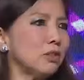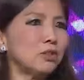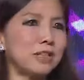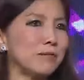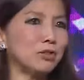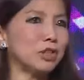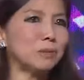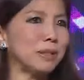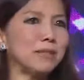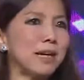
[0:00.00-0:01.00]
you don't have to
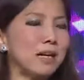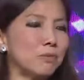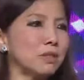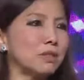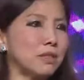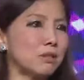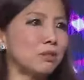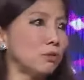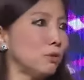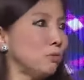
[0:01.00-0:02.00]
spend hours now.
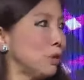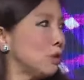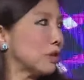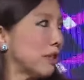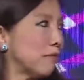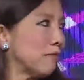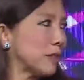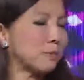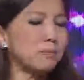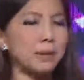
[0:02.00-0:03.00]
You, you, we used to have
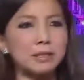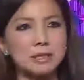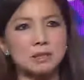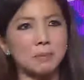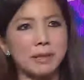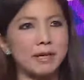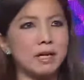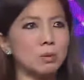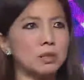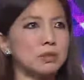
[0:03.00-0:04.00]
investment bankers spend
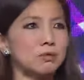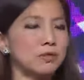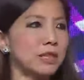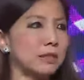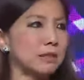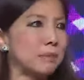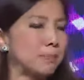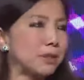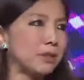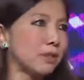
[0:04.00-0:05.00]
hours overnight
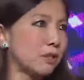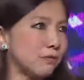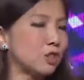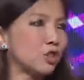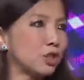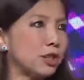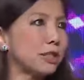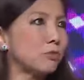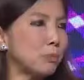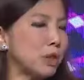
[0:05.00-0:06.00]
sleeping in the office
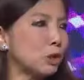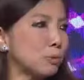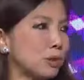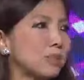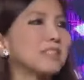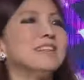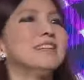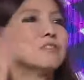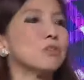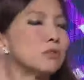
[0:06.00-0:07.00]
churning out pitch books.
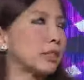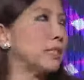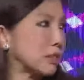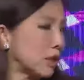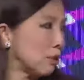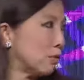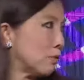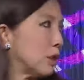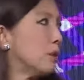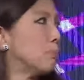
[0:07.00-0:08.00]
Those days are
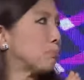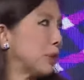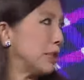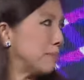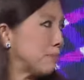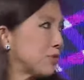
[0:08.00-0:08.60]
over. Brilliant.